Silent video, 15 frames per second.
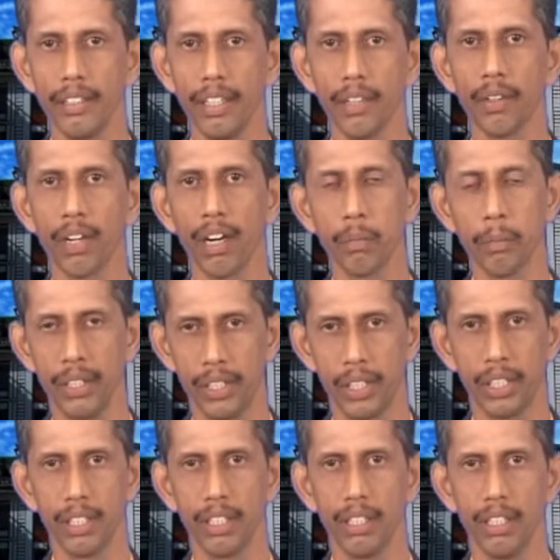the environment.
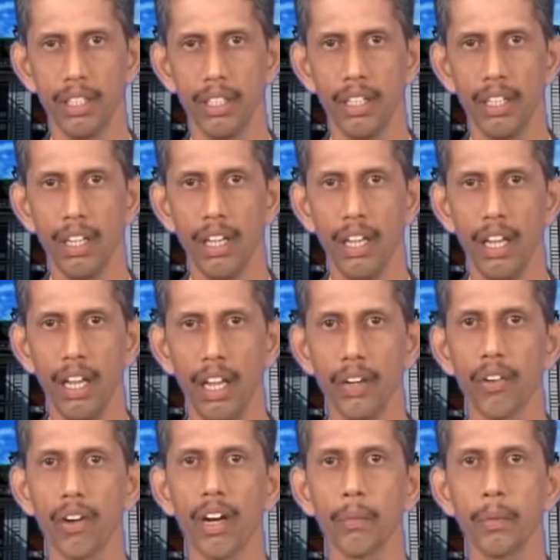
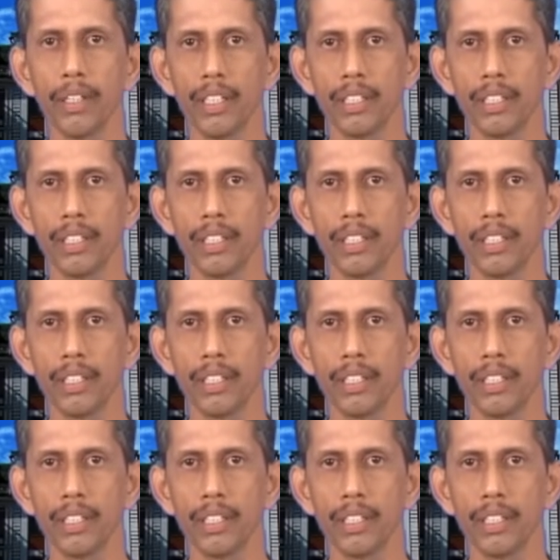Environment